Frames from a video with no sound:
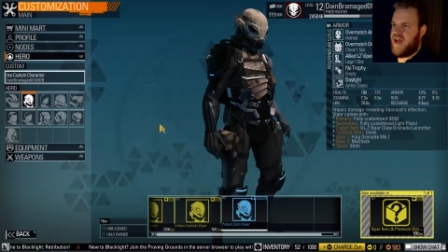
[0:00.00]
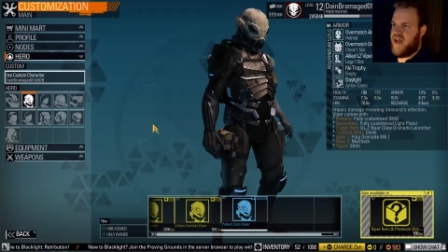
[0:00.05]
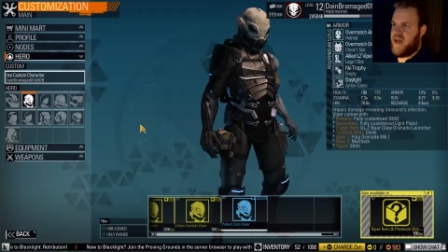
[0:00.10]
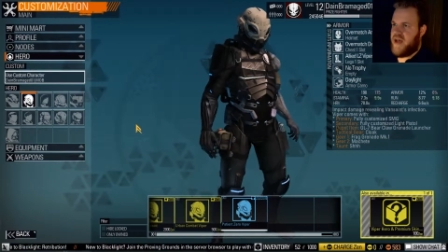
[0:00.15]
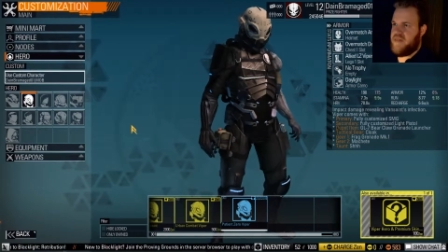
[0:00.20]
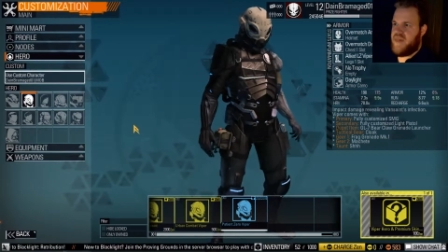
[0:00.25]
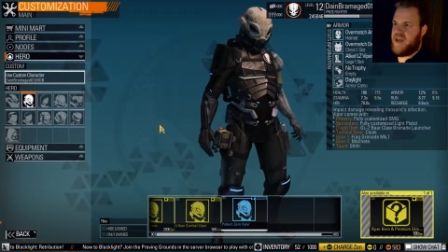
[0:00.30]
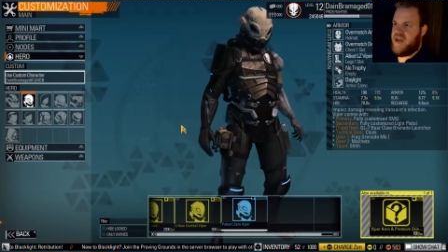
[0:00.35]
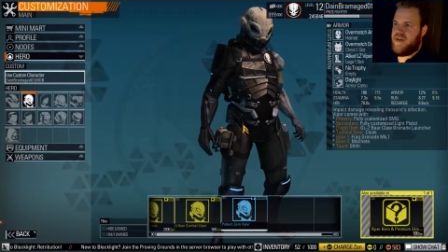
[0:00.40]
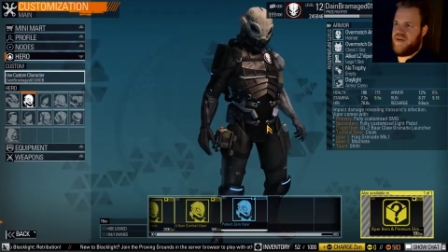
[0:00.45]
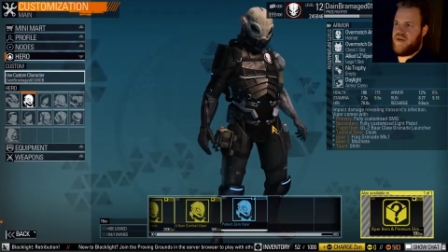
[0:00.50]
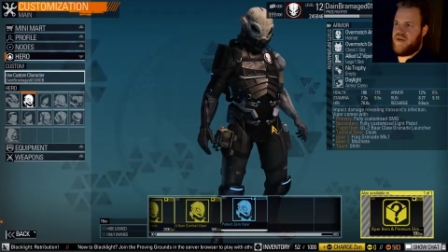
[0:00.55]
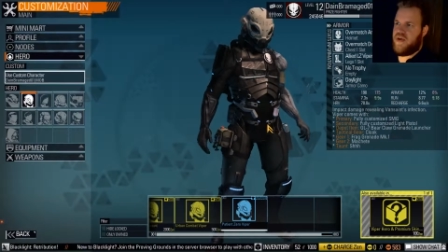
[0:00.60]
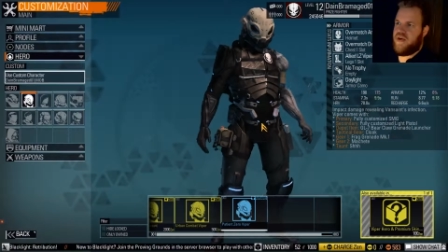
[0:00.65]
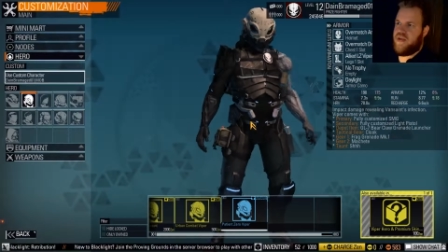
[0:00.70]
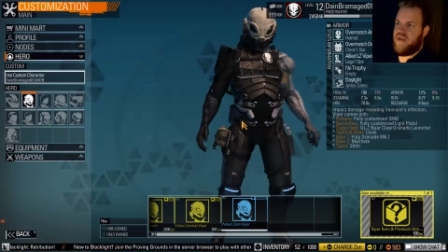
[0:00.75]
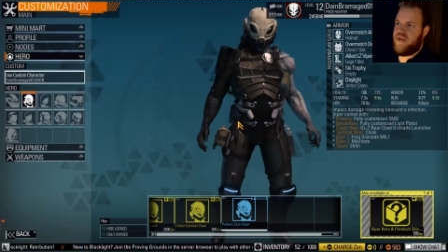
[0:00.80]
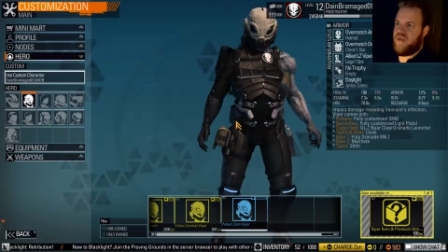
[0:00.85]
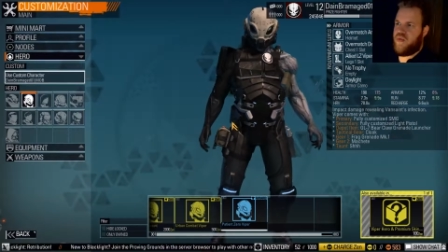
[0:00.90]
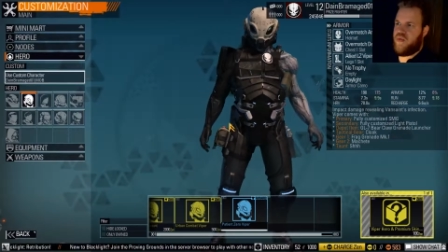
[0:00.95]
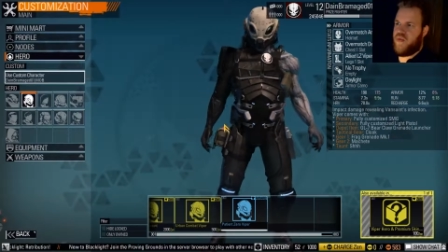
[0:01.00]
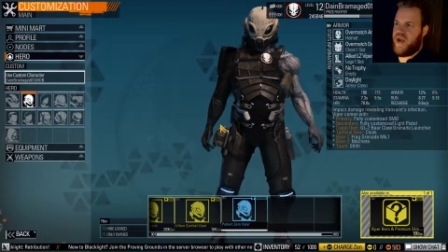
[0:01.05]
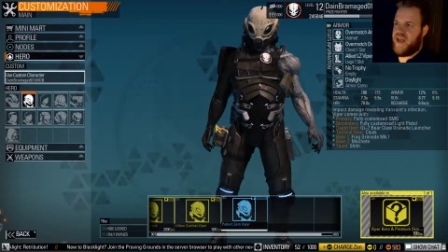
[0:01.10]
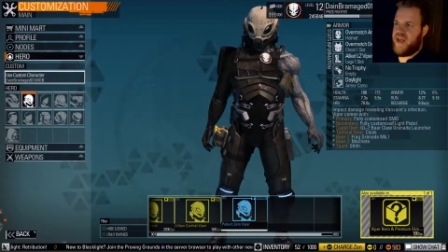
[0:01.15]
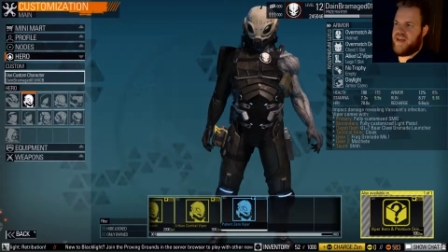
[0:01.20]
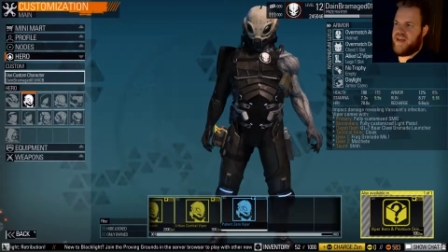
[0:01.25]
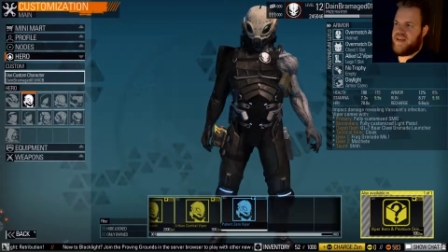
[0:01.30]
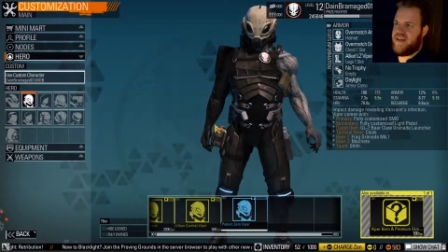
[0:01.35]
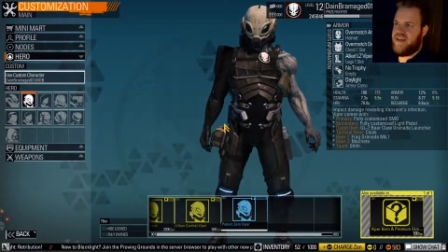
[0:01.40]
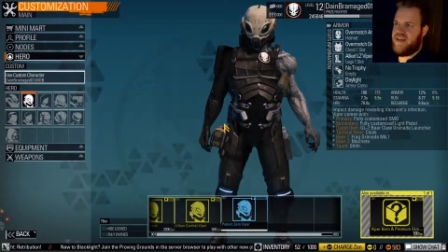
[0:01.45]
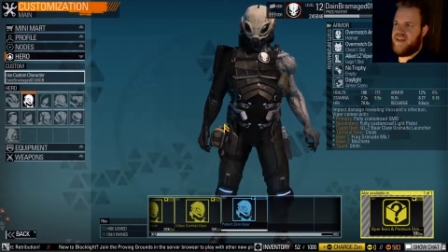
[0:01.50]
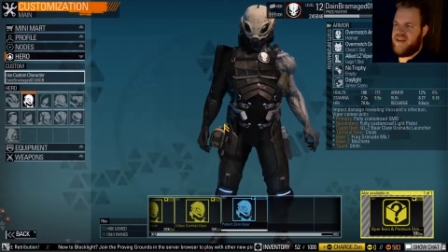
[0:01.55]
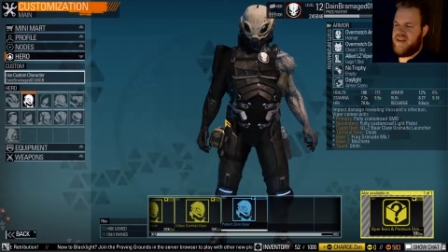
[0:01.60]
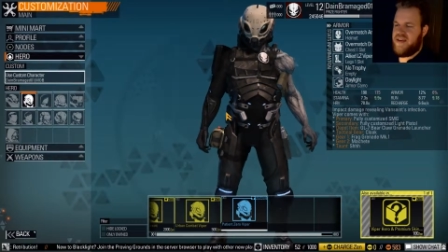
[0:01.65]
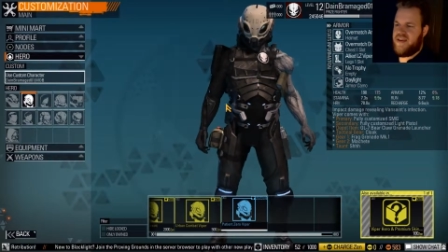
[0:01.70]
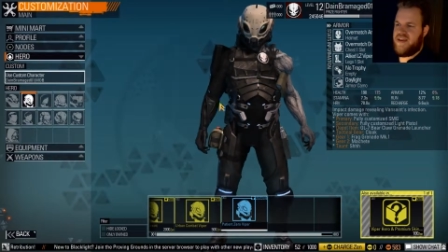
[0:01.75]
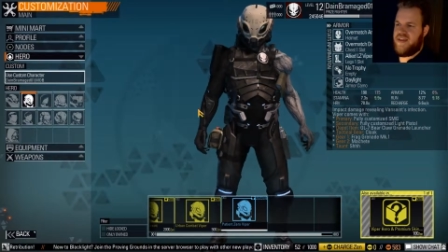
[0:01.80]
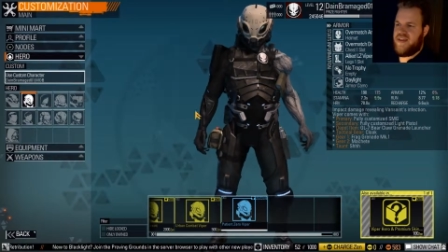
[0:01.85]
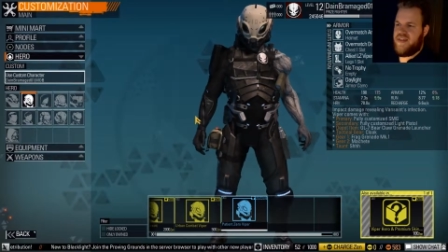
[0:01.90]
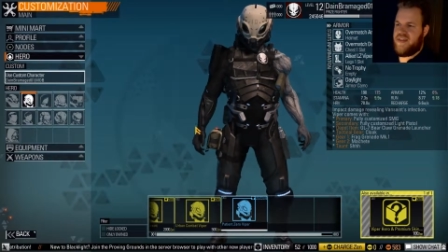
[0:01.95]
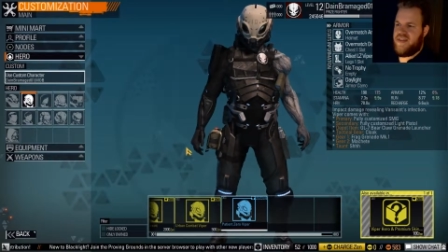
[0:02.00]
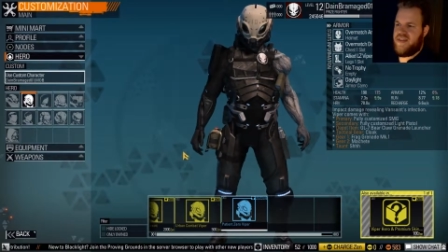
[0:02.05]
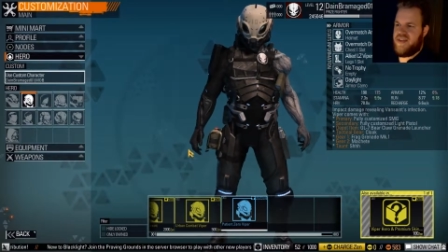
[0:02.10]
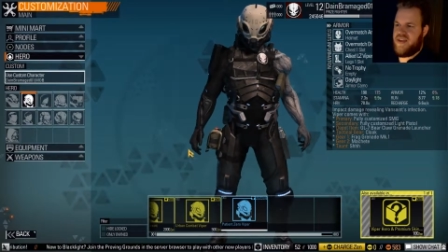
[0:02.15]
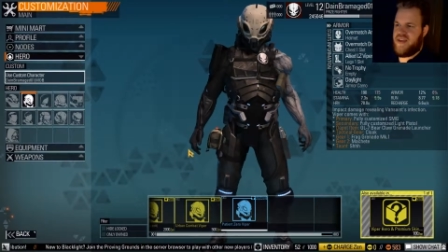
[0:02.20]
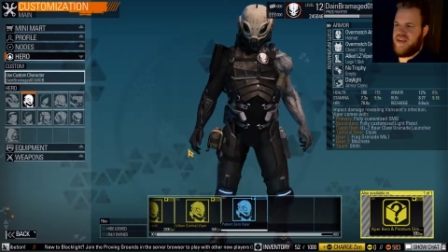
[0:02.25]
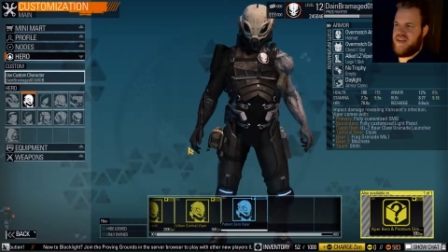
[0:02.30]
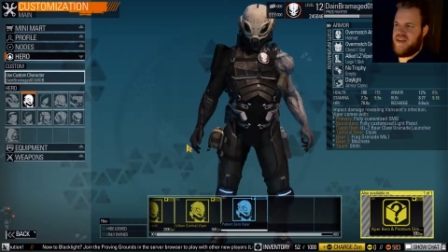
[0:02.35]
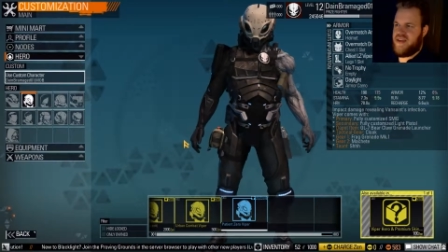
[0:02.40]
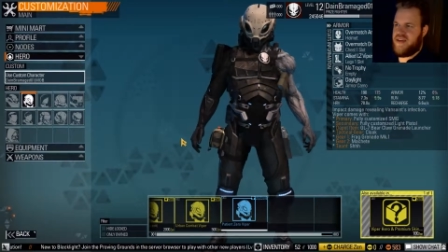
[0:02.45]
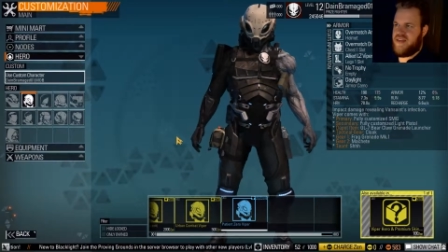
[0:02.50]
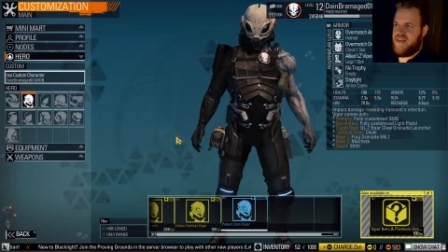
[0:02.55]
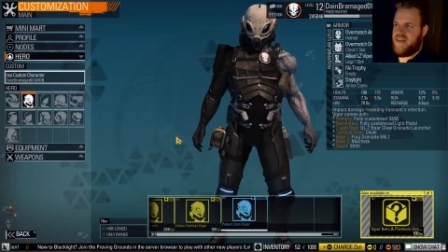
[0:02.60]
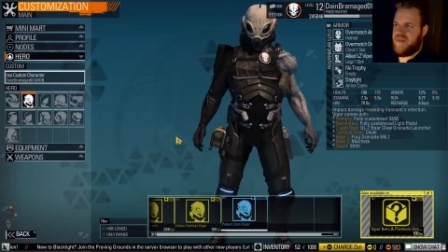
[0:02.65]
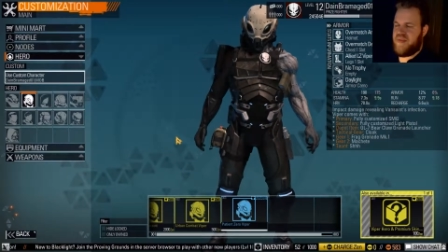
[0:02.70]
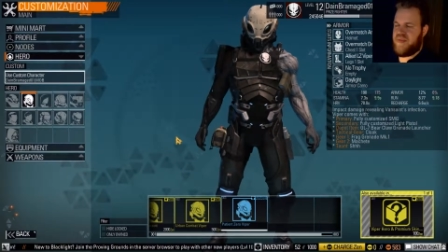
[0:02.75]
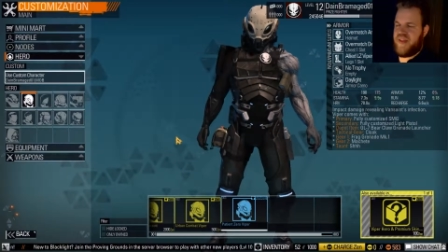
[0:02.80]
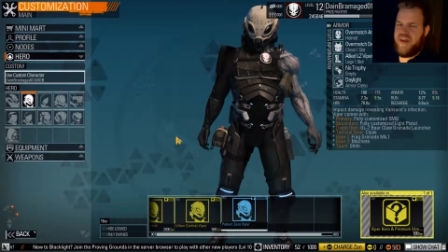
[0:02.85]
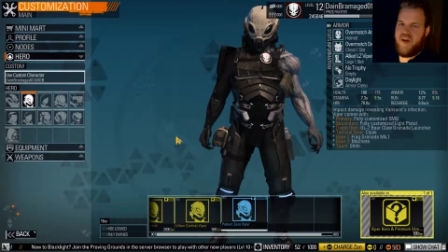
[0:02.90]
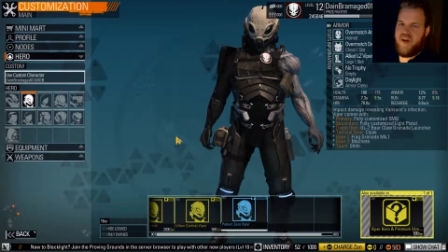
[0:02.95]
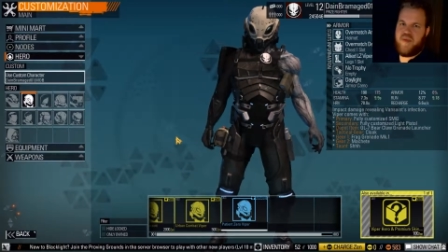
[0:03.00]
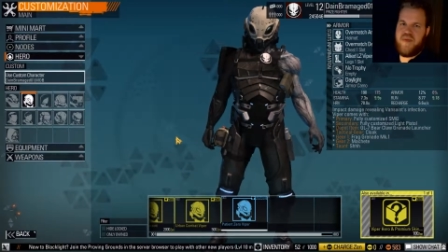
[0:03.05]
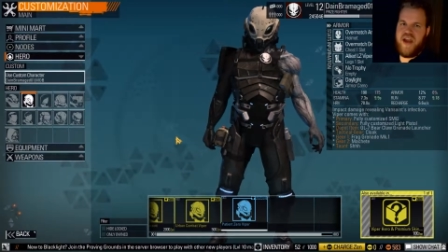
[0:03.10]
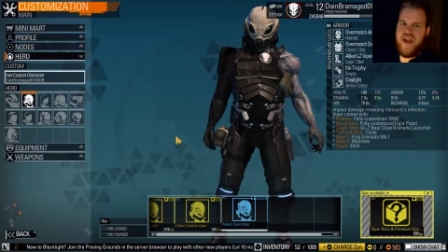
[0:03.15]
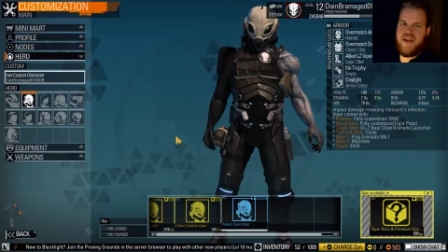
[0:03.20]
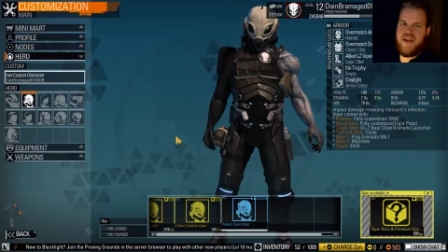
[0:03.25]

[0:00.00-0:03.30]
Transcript: I'm that nerd that read the uh, the player